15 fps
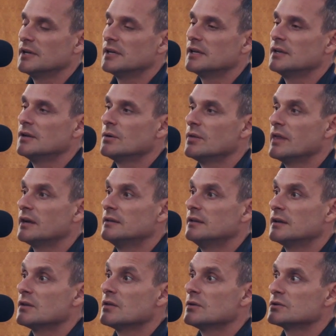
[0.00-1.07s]
Yep, and I know that
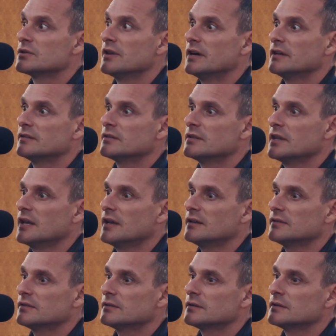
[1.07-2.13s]
none of those thoughts are the answer.